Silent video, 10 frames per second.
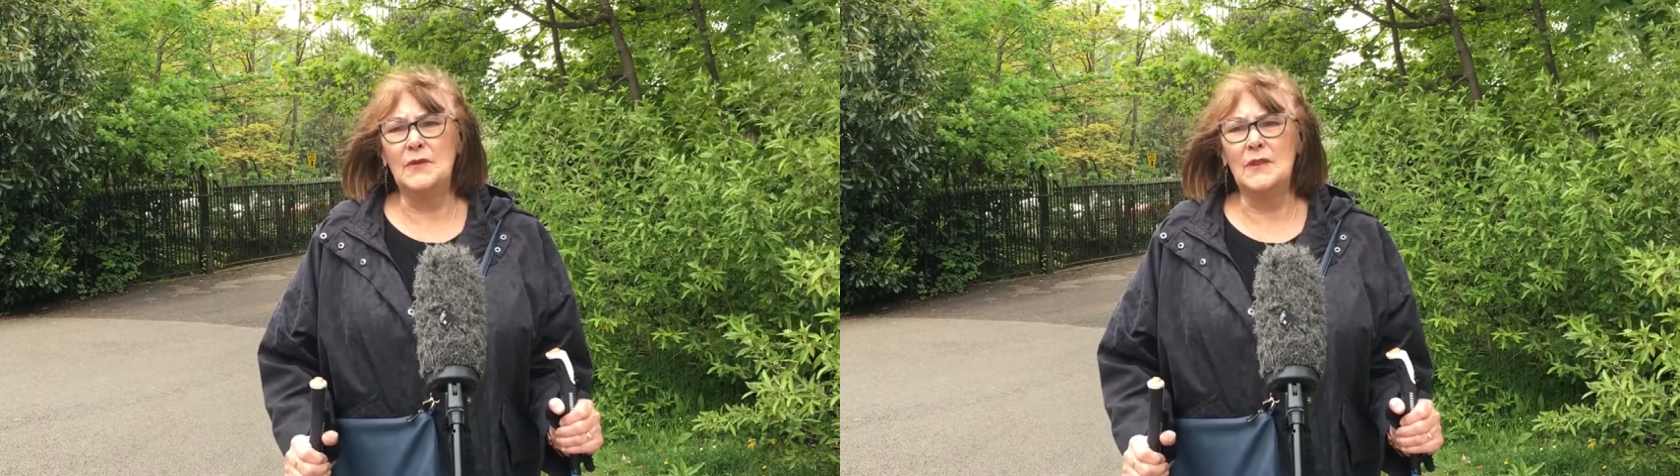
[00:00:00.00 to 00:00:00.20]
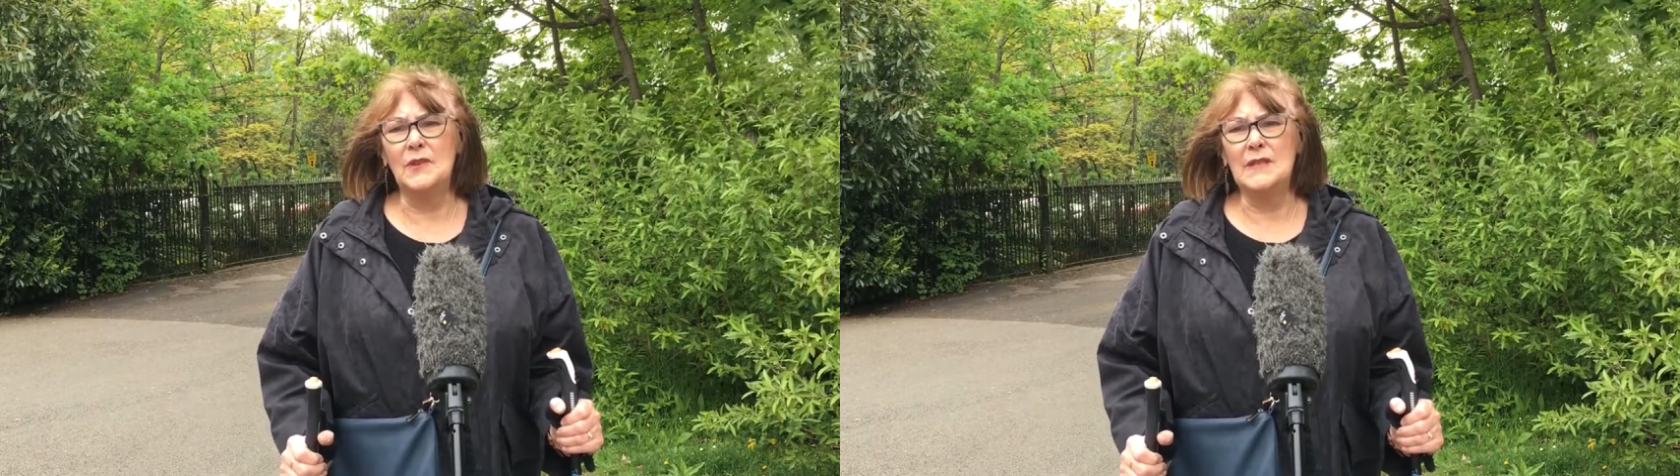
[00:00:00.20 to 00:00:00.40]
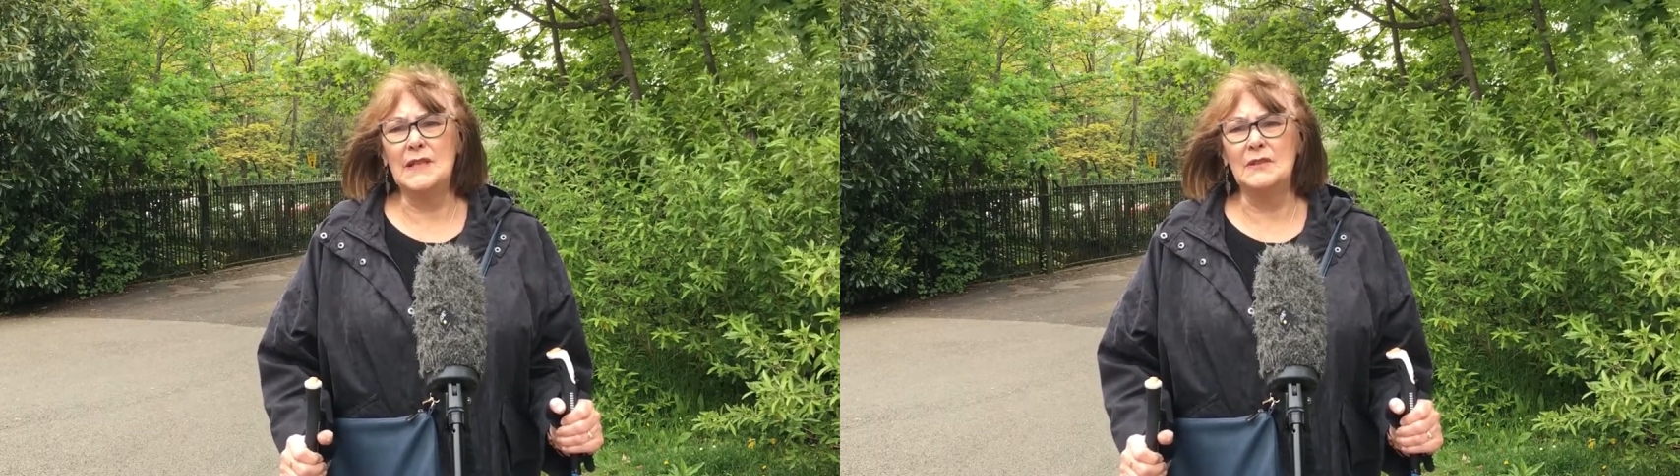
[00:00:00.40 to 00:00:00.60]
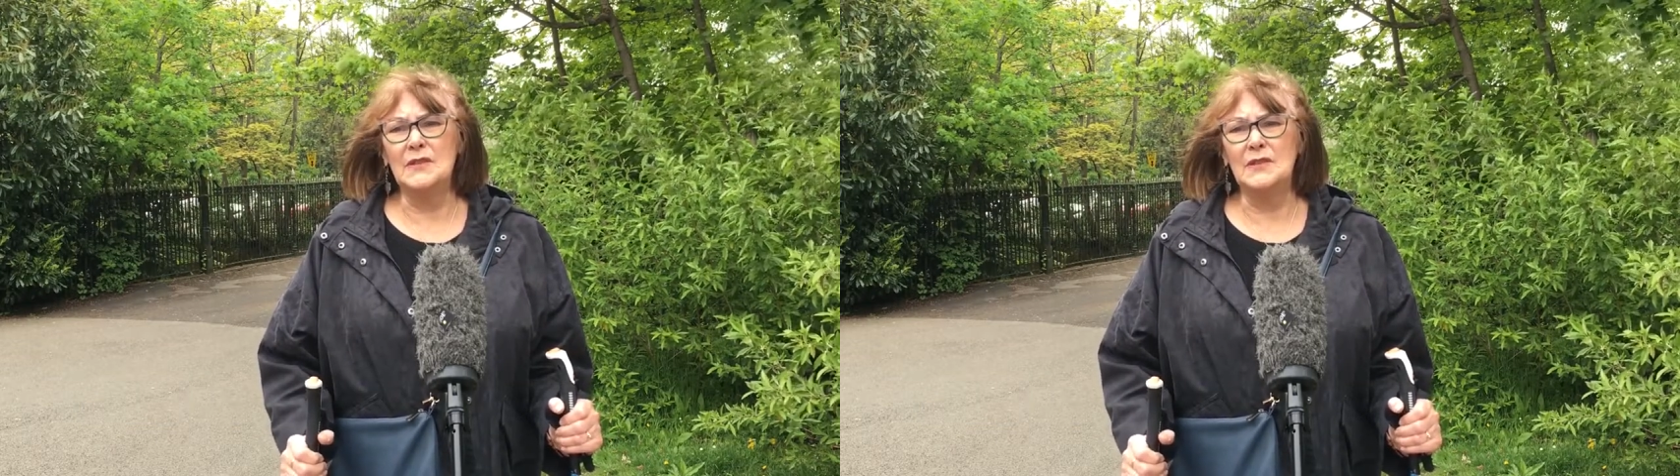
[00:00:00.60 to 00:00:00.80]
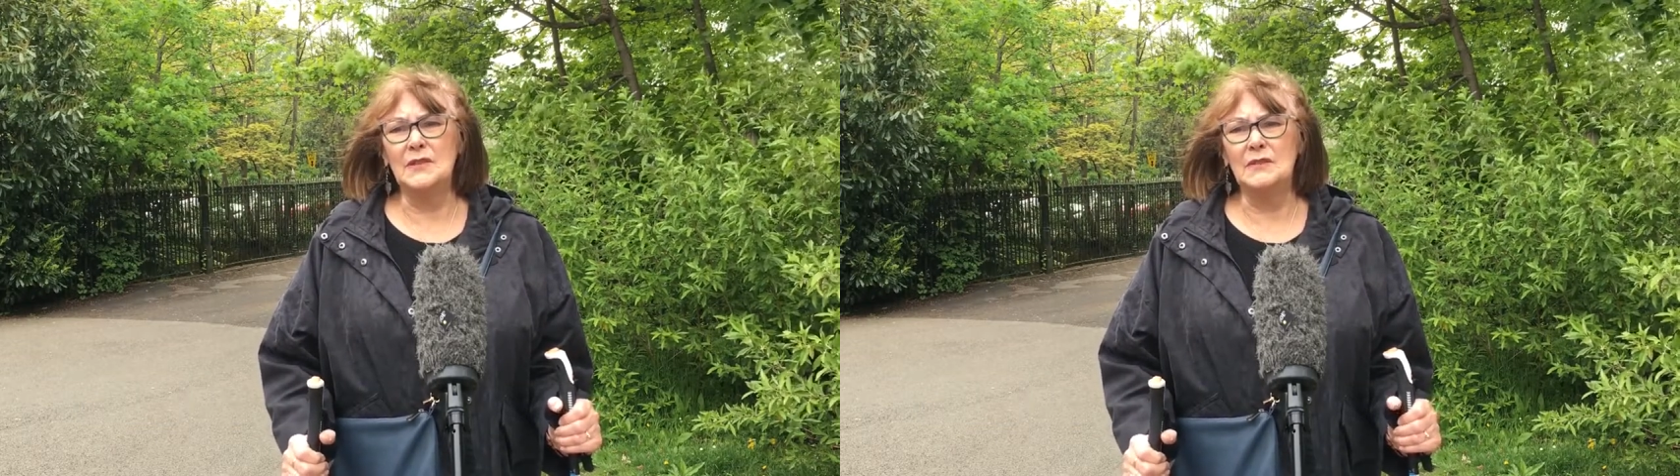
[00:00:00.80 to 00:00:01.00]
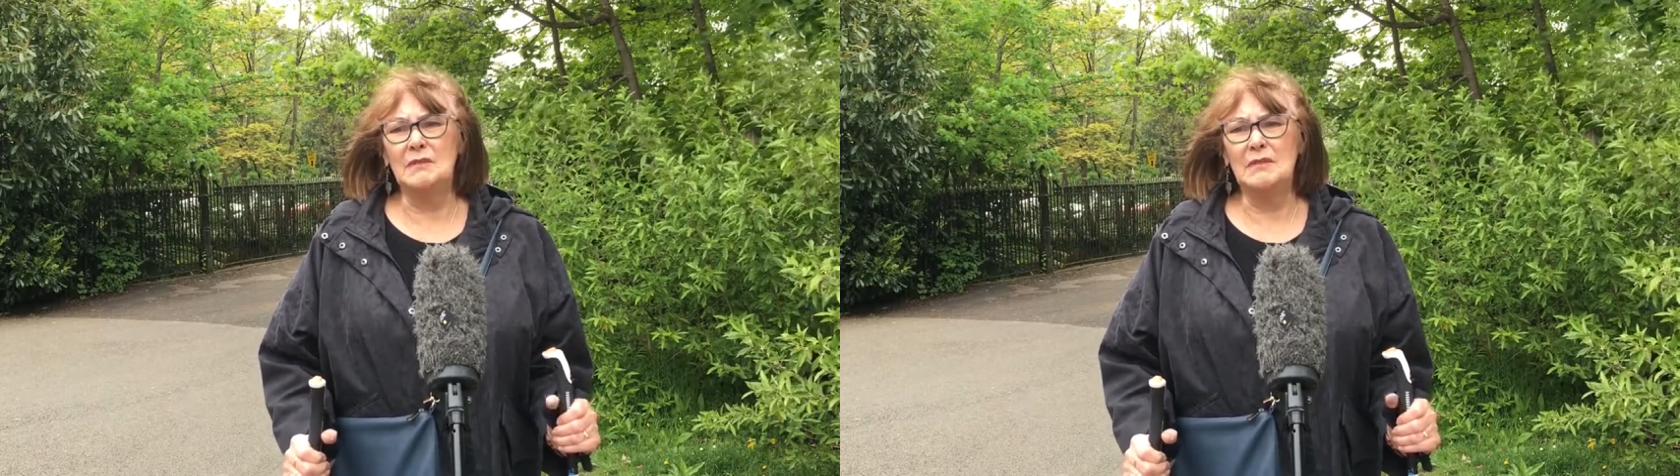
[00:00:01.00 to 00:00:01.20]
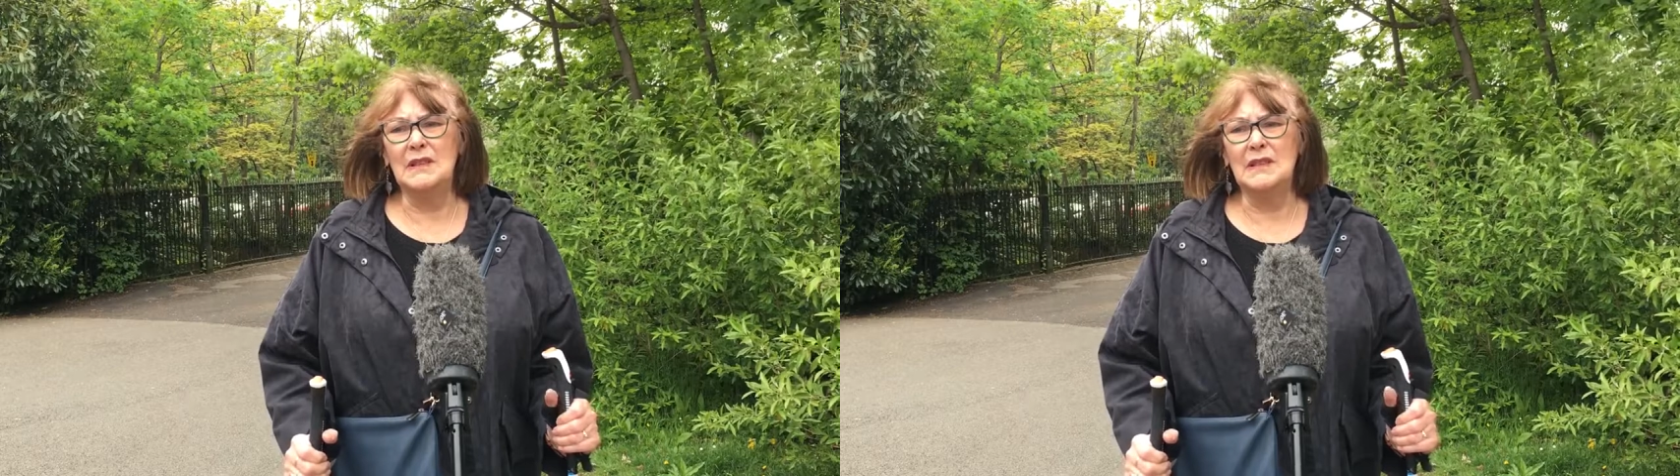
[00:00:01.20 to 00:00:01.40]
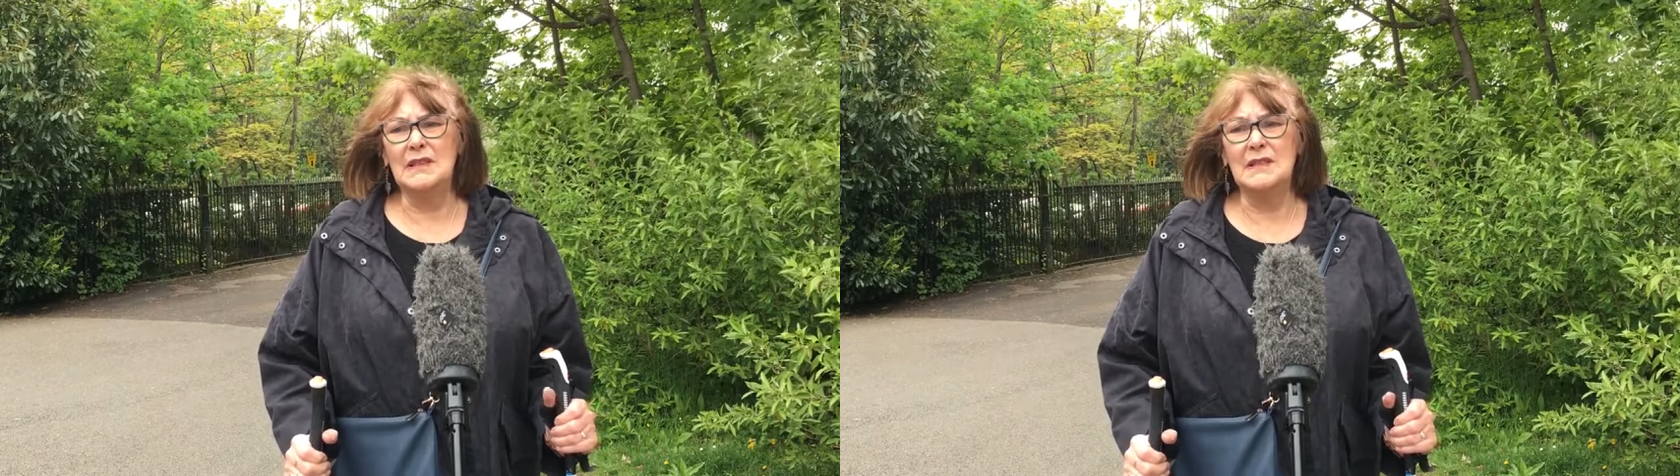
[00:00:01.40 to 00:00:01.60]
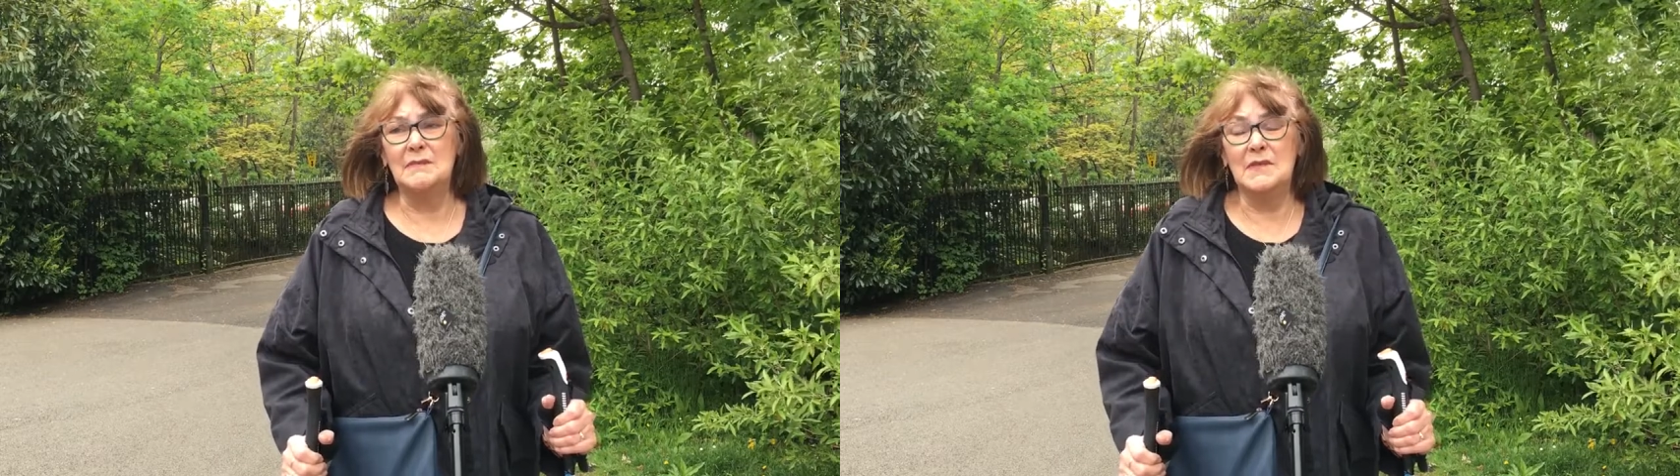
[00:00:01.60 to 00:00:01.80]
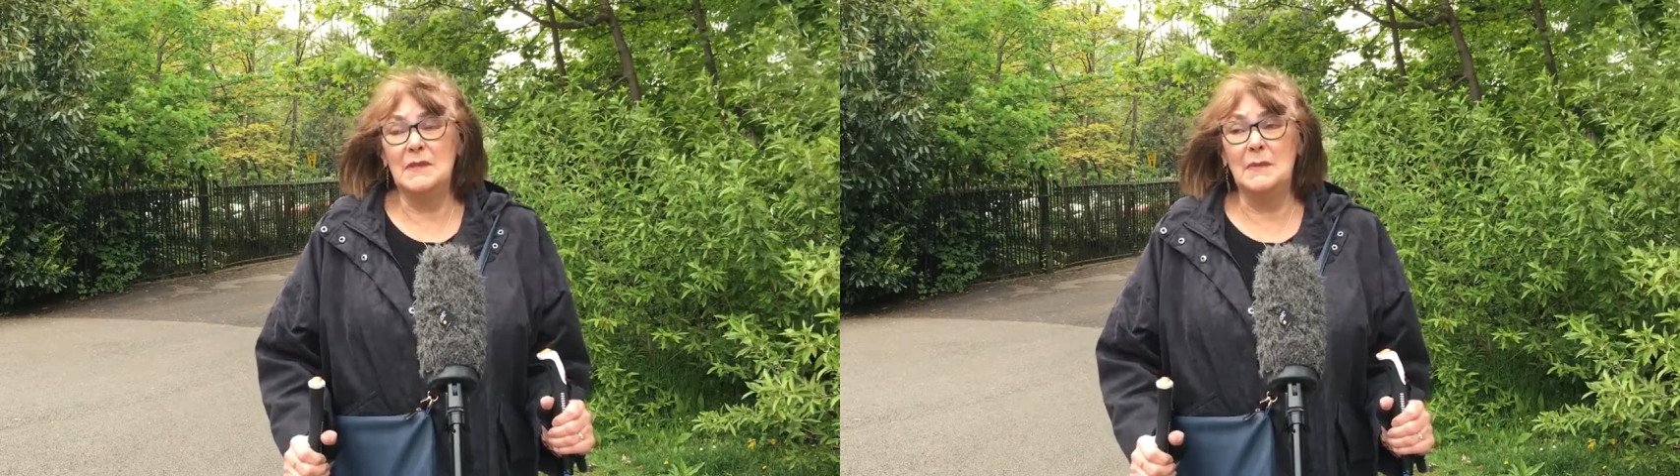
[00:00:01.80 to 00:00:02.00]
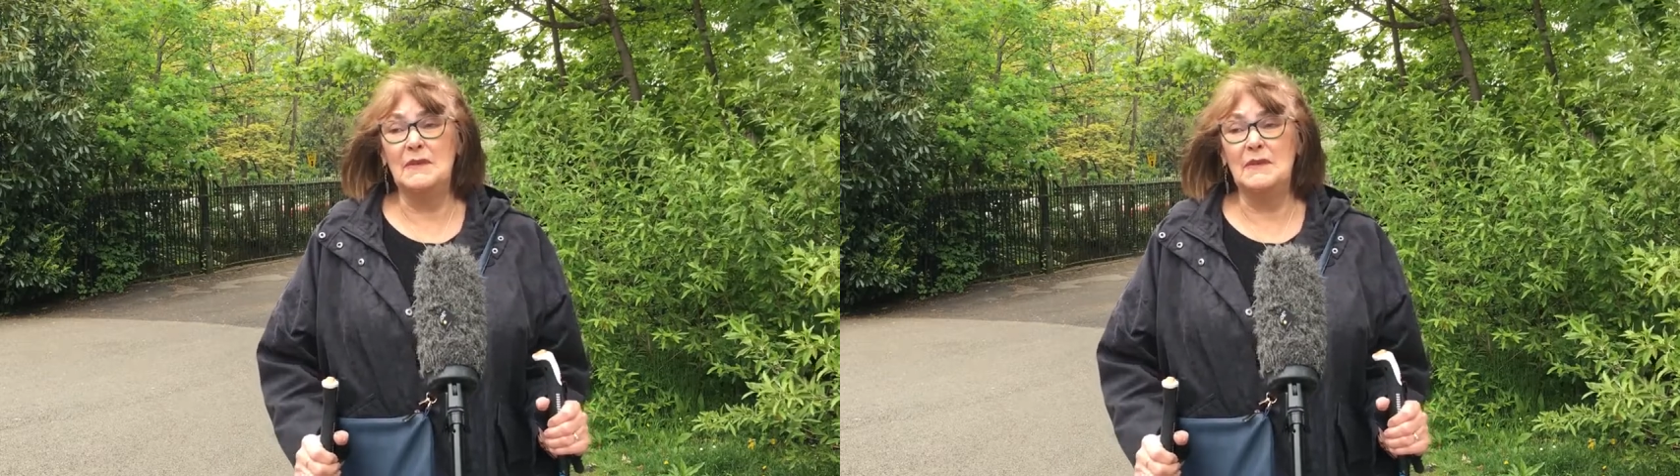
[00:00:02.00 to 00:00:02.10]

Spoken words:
the lockdown to be